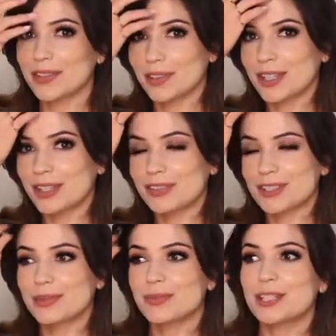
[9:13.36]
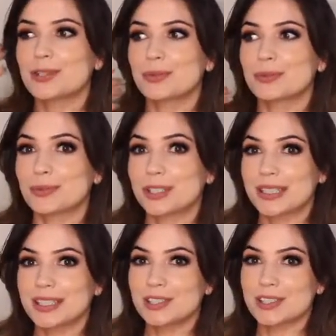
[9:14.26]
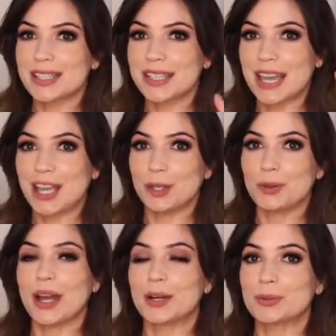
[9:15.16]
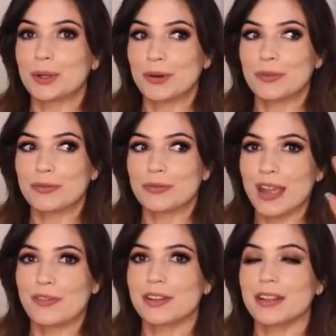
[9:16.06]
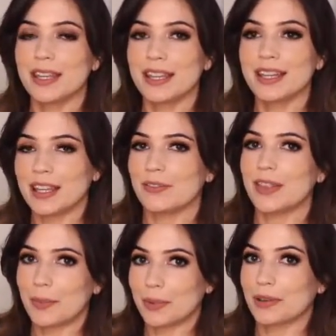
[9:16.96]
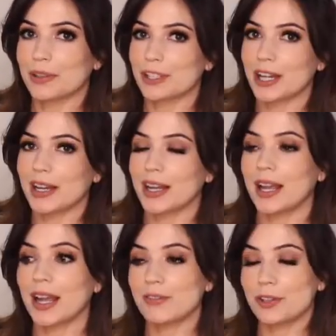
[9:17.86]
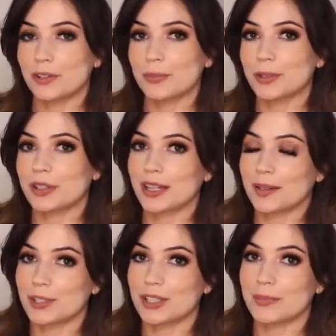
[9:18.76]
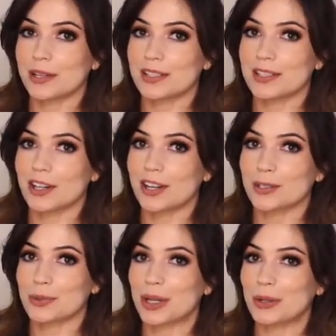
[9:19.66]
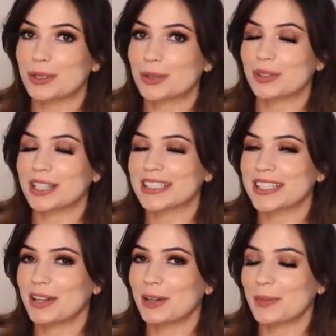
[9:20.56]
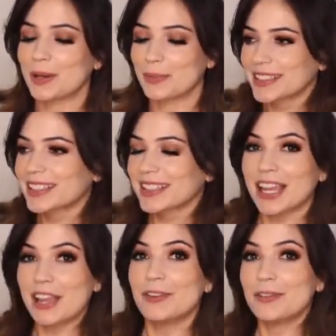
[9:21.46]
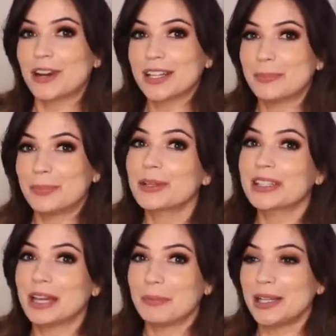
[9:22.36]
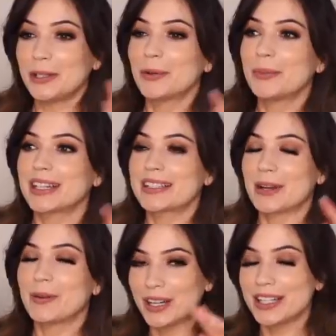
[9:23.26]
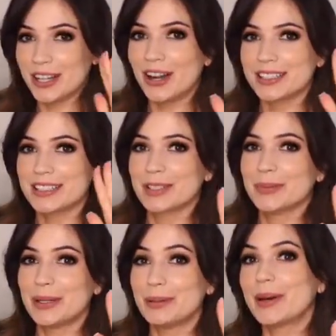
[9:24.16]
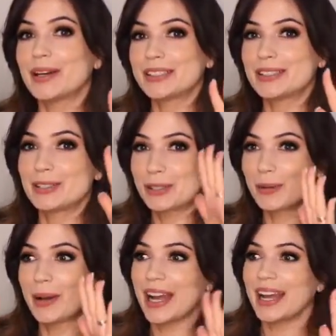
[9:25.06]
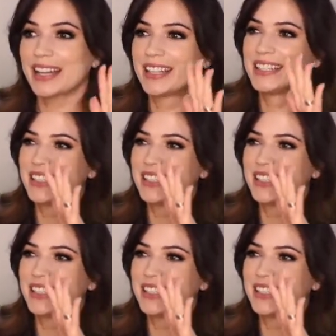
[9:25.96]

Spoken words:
you're looking for something to really just get you out of everything, give that book a try. And I have another book that I'm just about to start as well, which I'm really excited about. If you've read the book, let me know because I want to talk to somebody about it so bad.